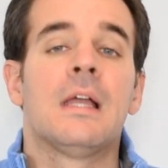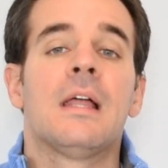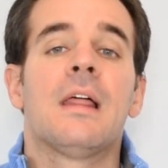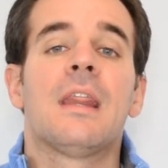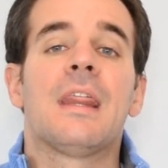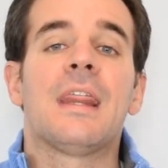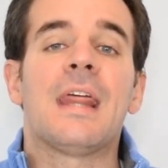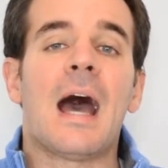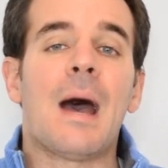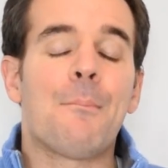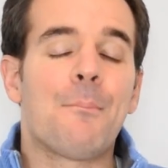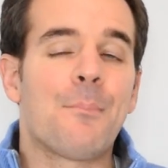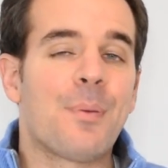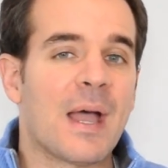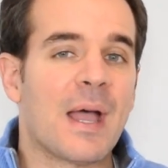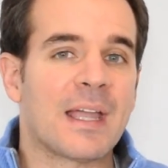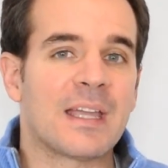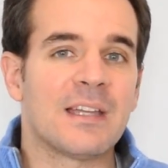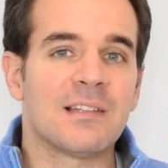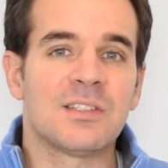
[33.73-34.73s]
That
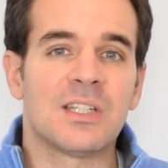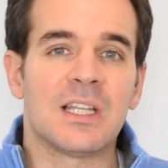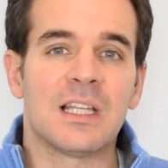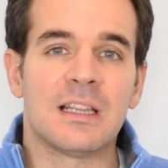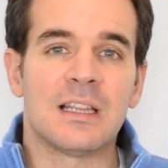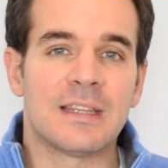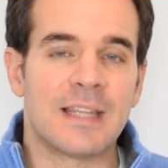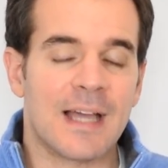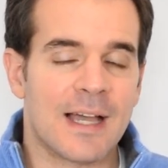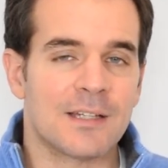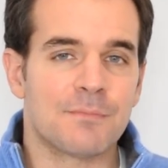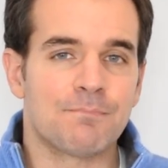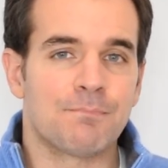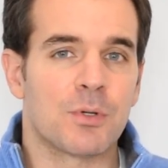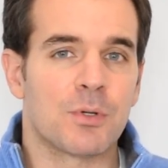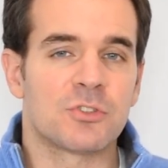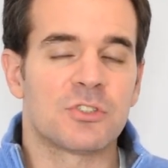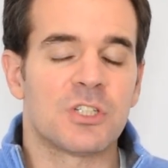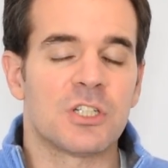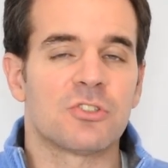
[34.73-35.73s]
packaging, that
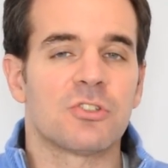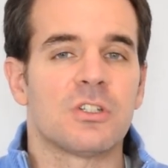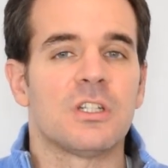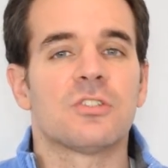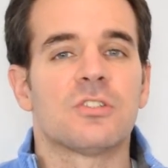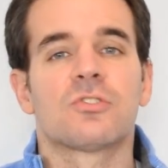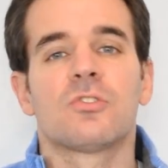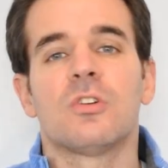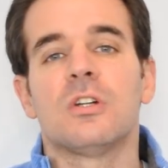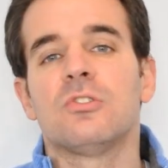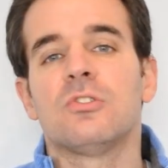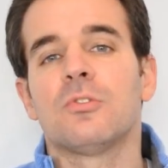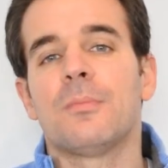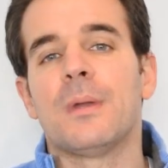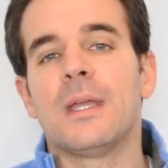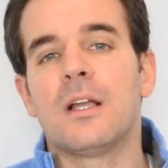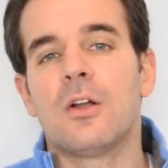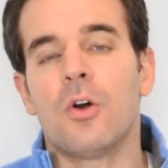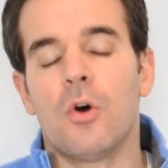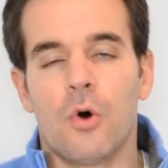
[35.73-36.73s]
position is going to
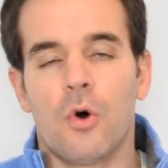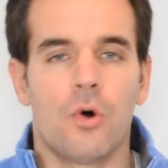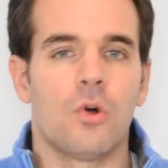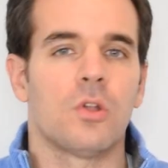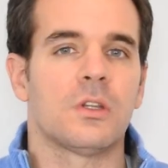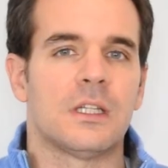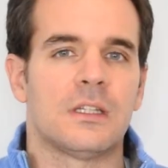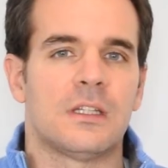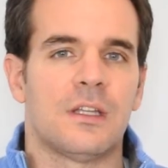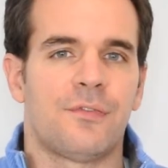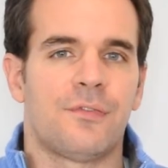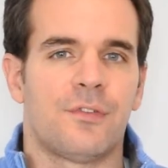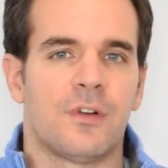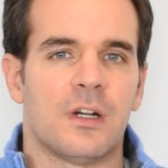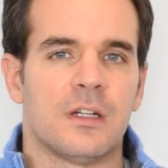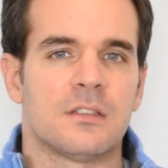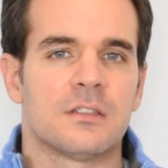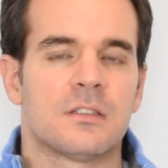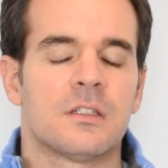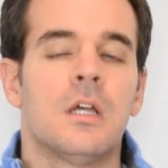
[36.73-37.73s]
make all the
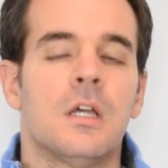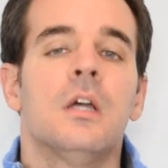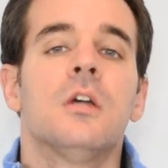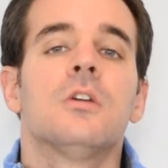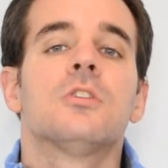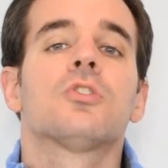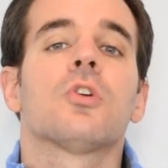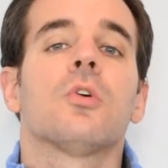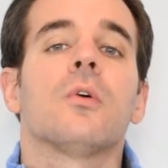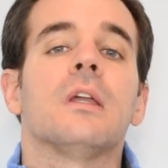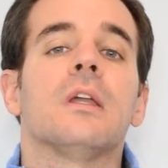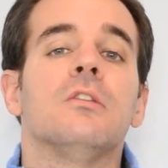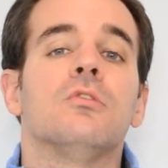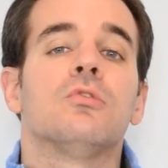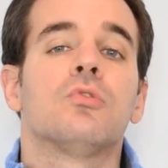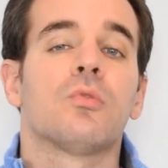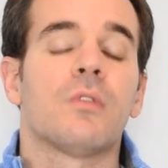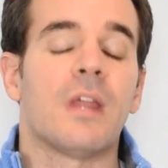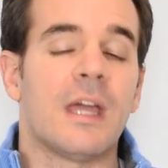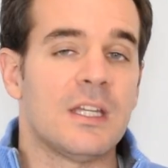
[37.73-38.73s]
difference. So in
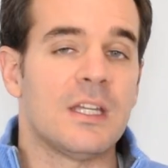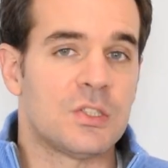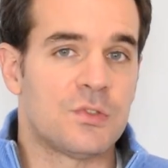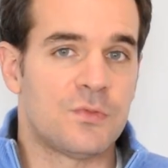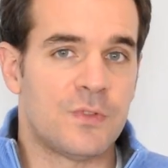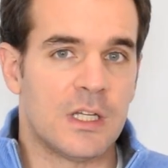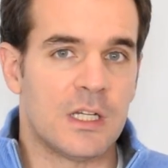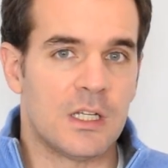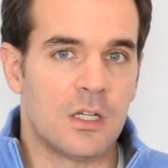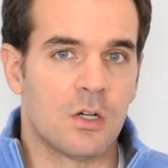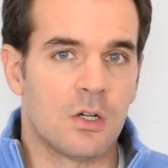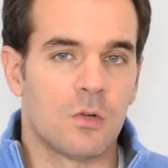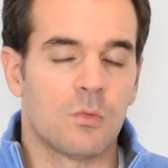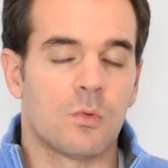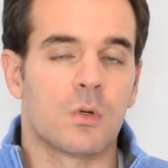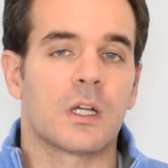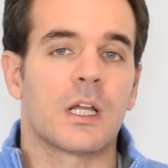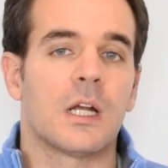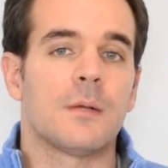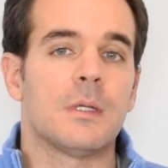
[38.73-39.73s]
today's video,
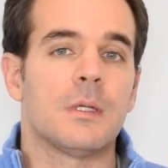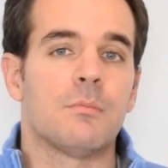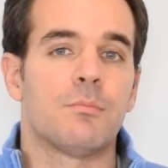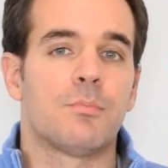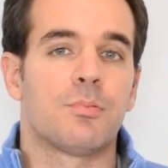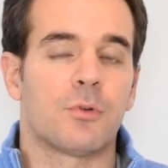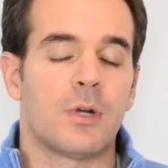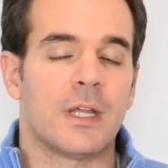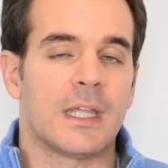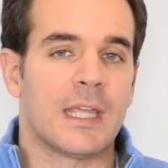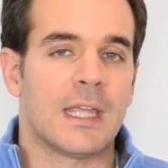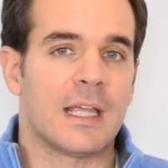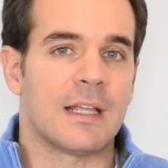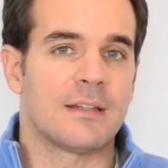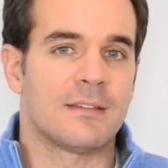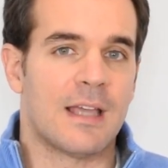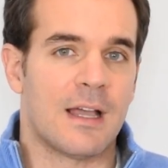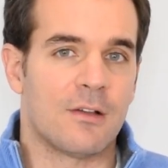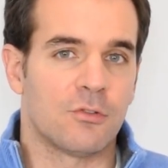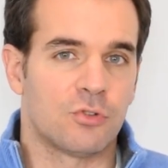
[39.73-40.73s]
we're going to be breaking
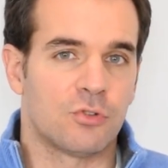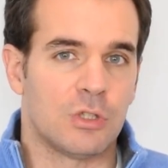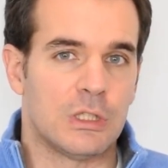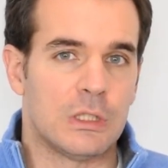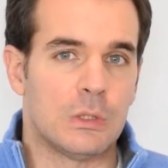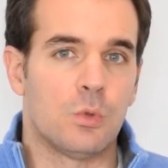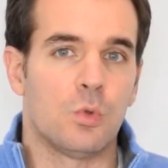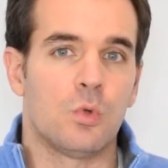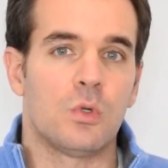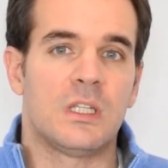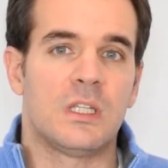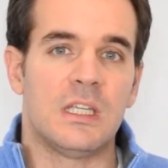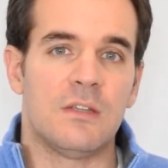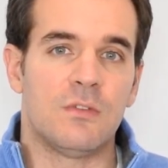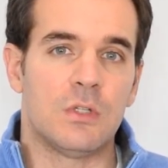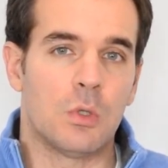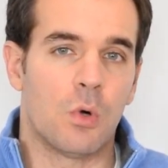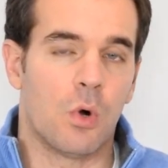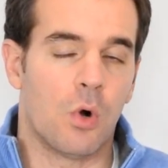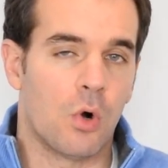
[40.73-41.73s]
it down to you, give
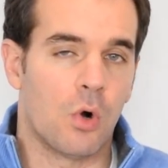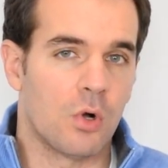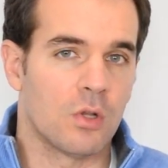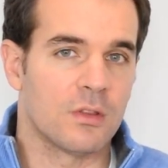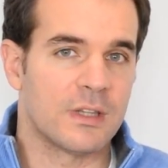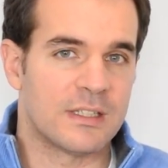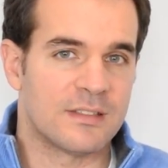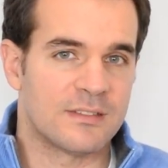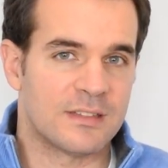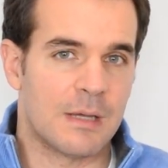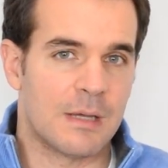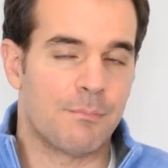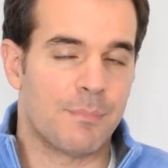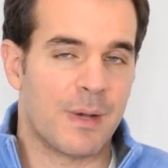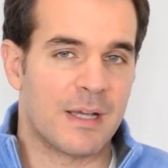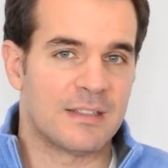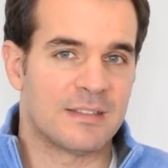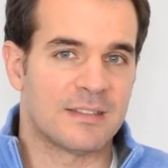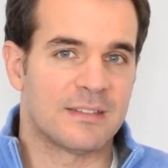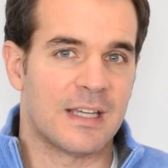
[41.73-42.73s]
you all the
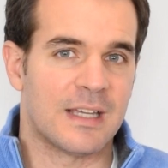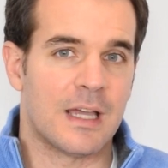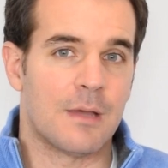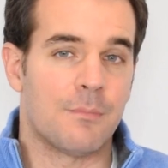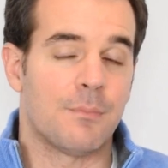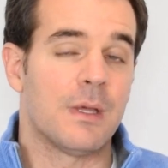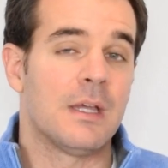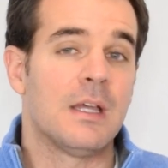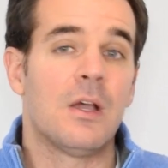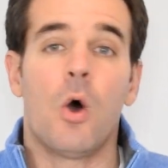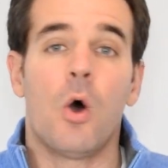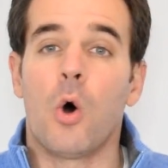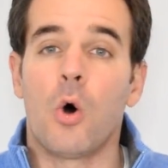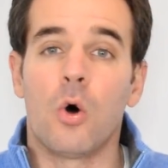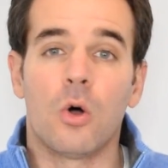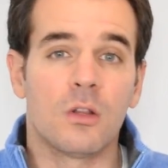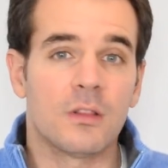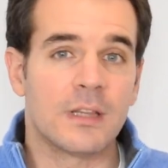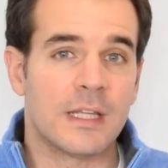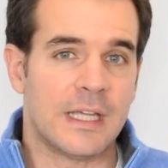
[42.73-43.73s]
step-by-step,
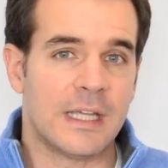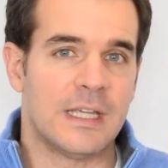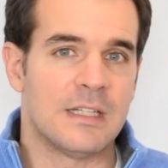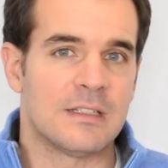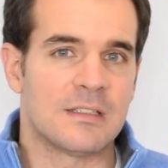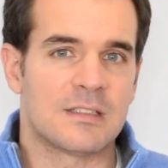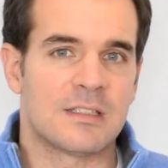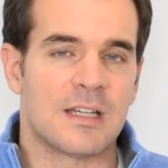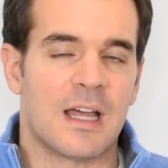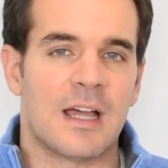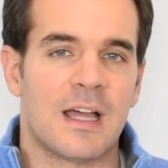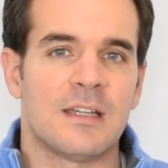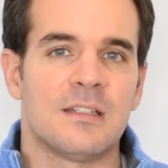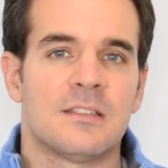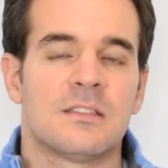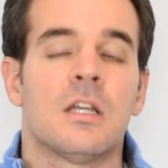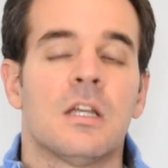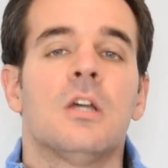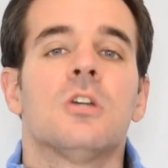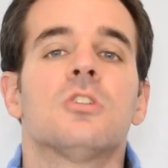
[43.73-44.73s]
all the
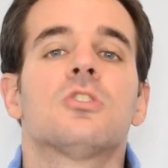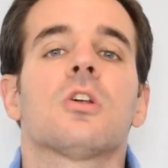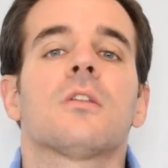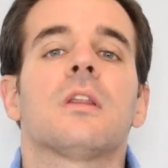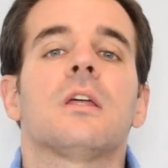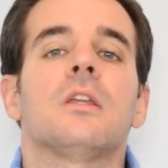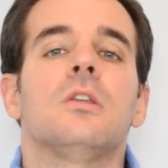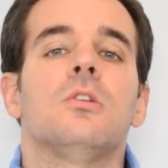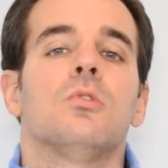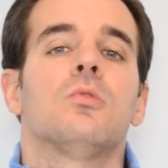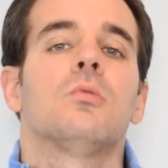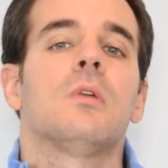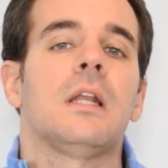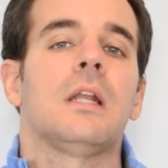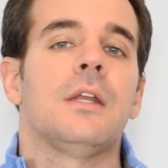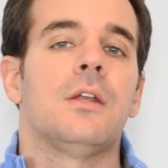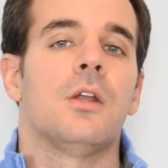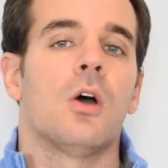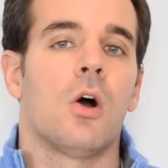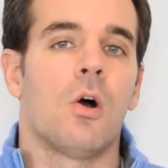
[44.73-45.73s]
insights so that you
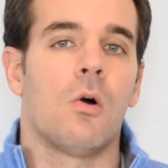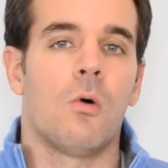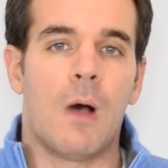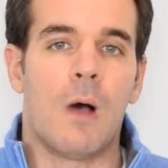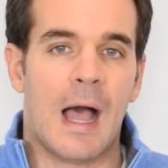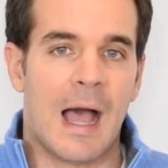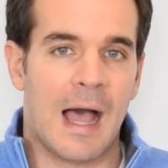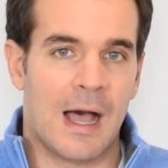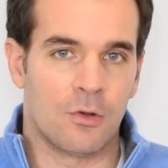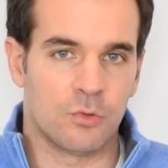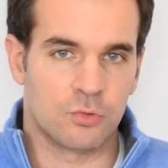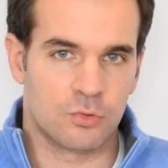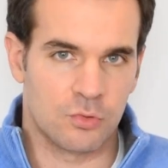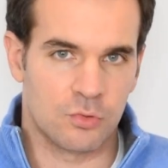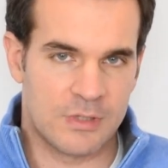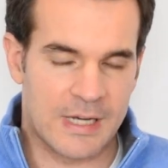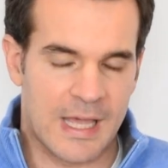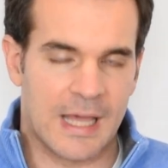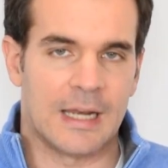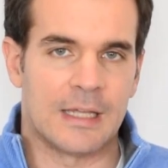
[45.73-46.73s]
really know how to
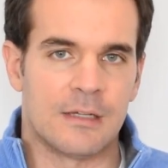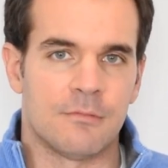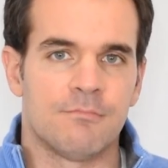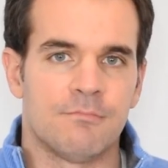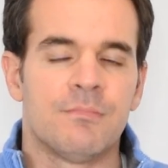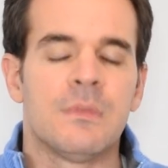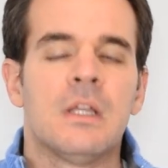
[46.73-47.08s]
nail it.